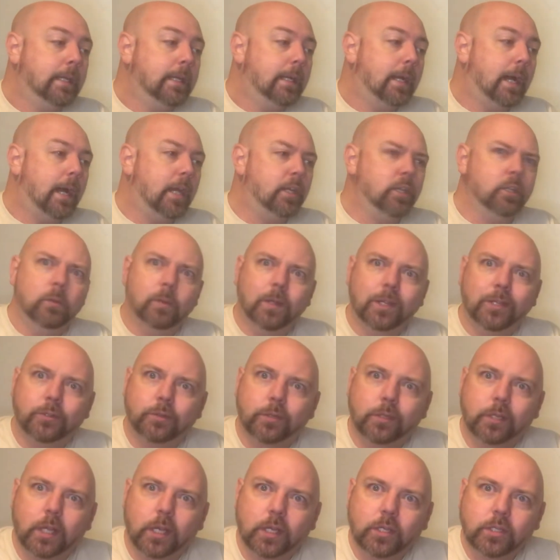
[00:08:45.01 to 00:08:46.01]
A uh, new
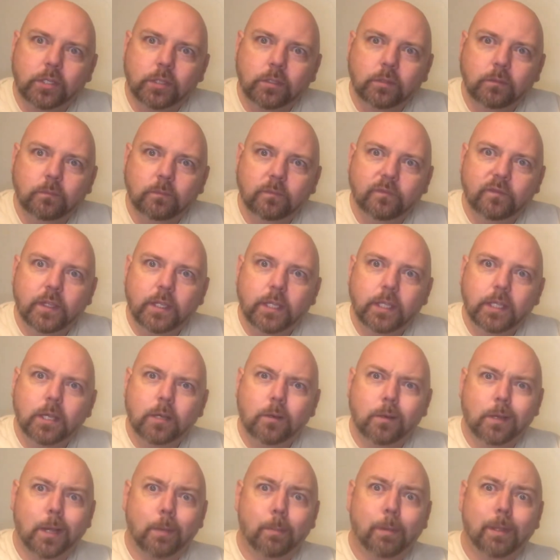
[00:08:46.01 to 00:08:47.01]
introduction
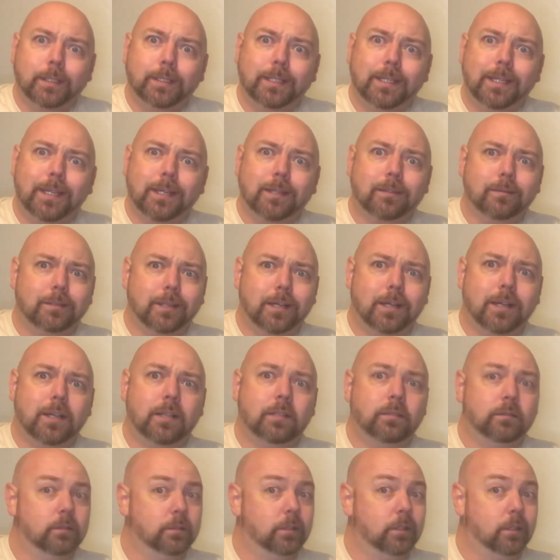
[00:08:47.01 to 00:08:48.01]
video. How about that? Huh?
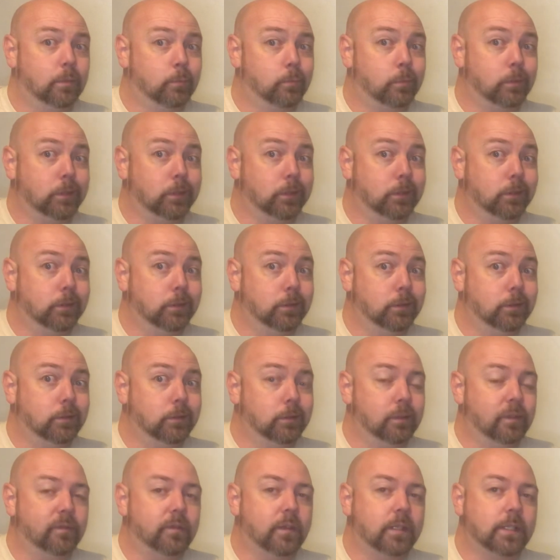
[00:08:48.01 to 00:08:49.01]
Looking pretty
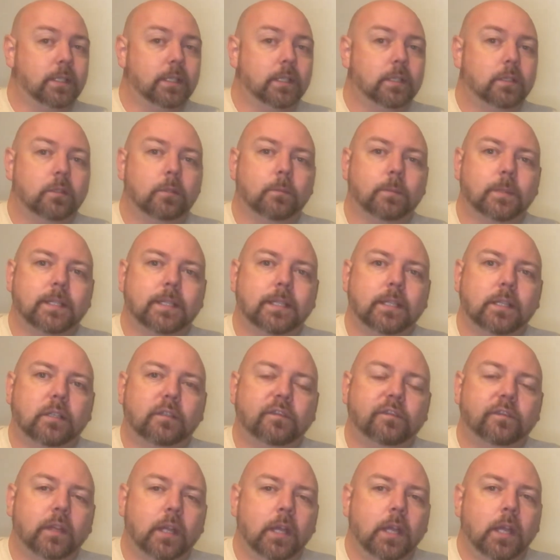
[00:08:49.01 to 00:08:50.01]
good, if I say so myself.